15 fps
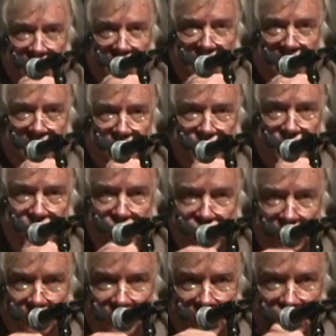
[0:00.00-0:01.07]
of the Bush
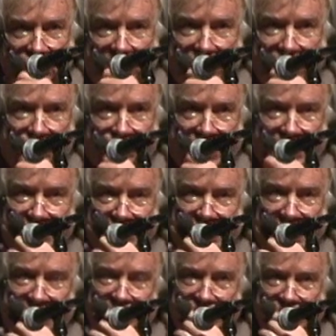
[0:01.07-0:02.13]
administration finding
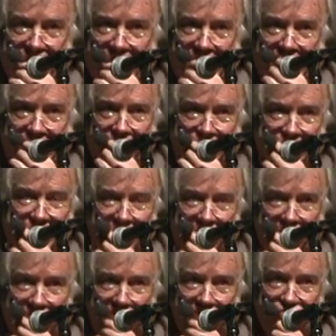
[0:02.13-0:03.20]
itself in some kind of
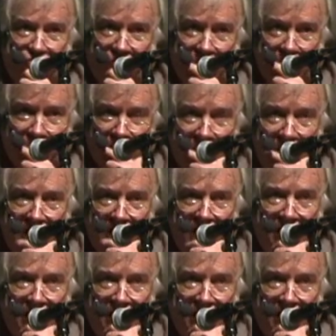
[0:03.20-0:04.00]
political trouble